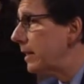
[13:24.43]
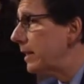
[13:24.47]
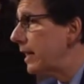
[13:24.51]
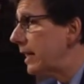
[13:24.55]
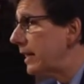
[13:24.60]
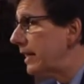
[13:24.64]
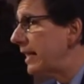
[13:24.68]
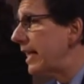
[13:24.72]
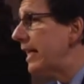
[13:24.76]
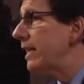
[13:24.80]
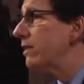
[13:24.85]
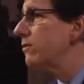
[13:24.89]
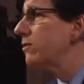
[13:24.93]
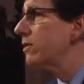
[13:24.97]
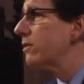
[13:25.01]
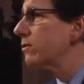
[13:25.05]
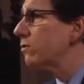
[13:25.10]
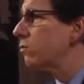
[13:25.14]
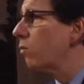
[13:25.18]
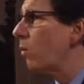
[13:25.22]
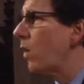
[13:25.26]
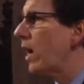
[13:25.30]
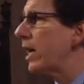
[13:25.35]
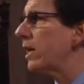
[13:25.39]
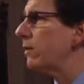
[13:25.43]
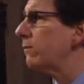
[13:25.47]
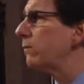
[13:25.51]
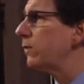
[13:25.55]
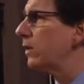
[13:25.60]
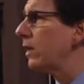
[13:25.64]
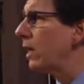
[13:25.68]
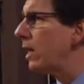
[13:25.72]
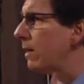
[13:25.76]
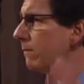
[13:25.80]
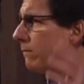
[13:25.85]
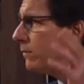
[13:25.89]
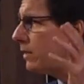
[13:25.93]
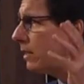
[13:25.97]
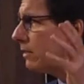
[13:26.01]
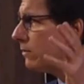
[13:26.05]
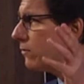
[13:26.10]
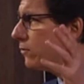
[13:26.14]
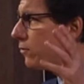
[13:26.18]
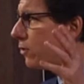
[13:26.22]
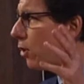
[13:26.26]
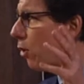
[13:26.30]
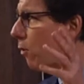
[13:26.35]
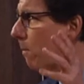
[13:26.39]
and that Yeats's wife loved
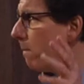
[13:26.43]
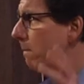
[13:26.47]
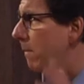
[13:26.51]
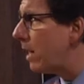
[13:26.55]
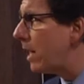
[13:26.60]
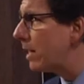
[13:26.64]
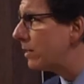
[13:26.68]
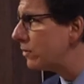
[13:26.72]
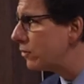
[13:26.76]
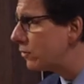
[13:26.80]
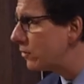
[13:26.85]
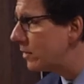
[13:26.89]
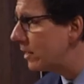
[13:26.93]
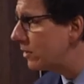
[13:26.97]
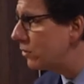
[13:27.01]
it so much